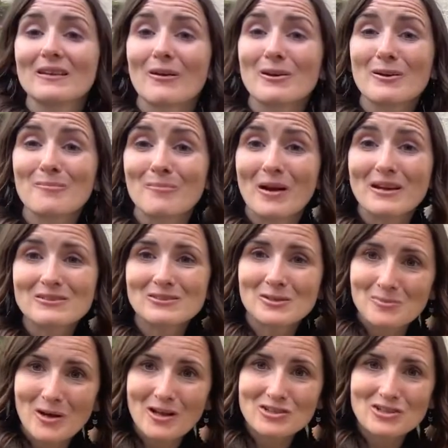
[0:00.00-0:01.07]
I don't mind so
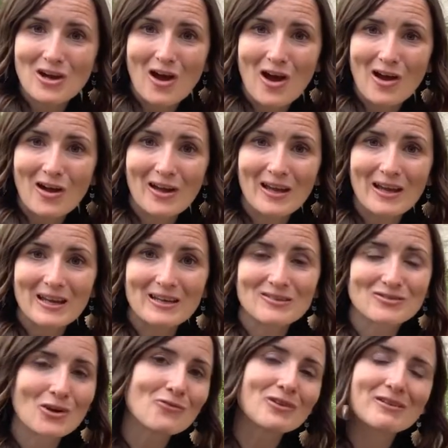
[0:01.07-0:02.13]
much, I
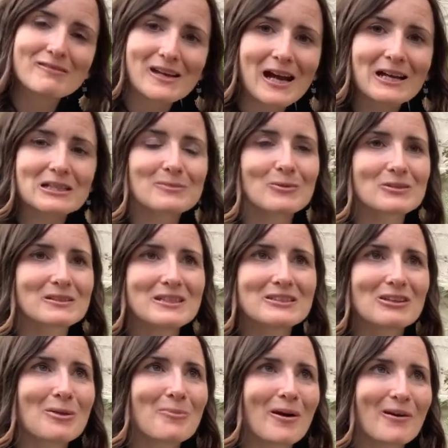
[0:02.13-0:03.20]
don't really react to
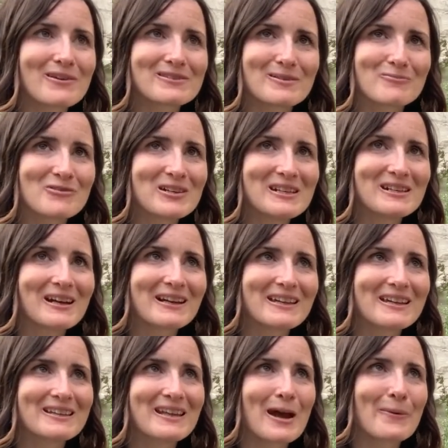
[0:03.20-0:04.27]
mosquito bites, I'm really
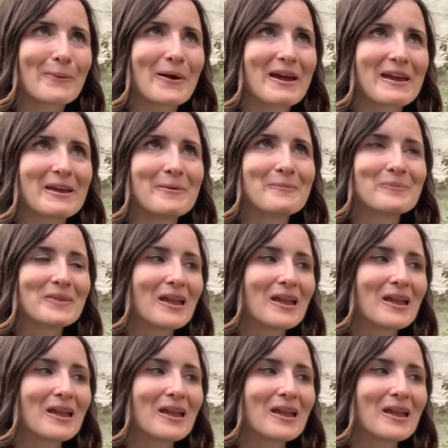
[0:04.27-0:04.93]
lucky in that way.